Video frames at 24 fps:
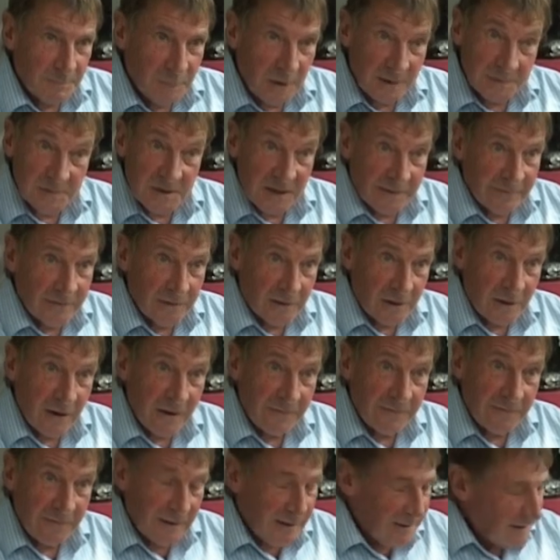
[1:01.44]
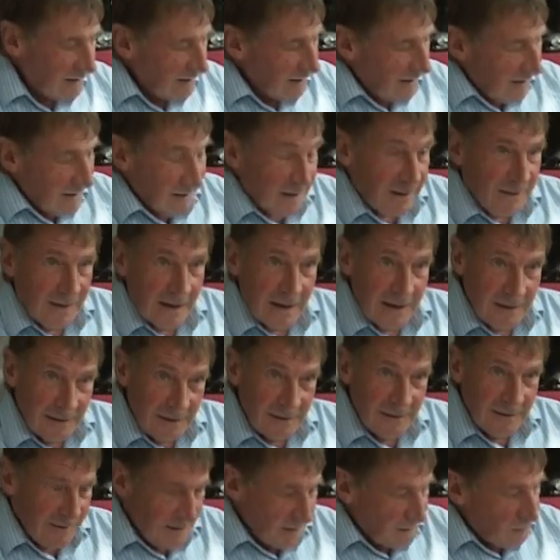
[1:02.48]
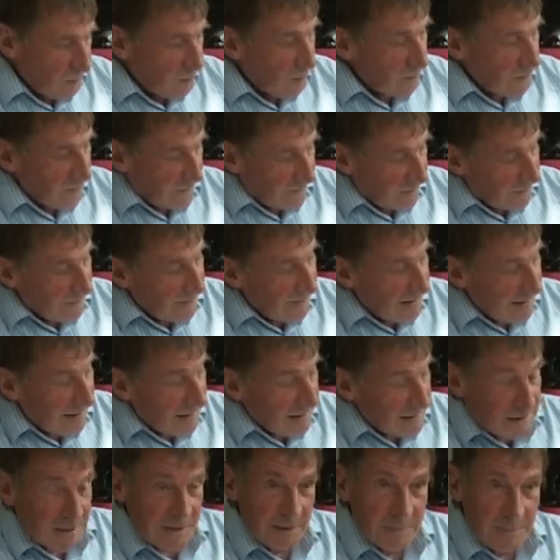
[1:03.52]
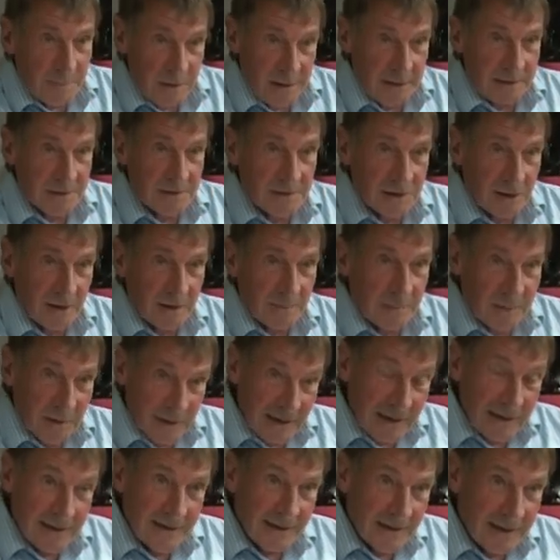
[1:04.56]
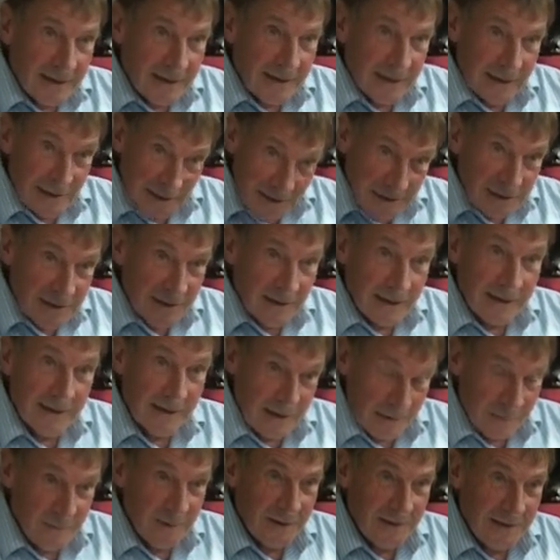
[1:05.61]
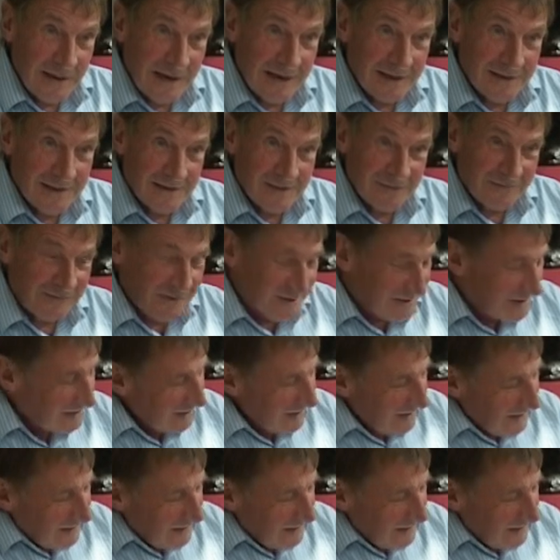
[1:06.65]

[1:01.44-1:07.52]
perhaps have a coffee, and then you'd walk from there to the pit top and get in the cage, and then that'd be the end of it.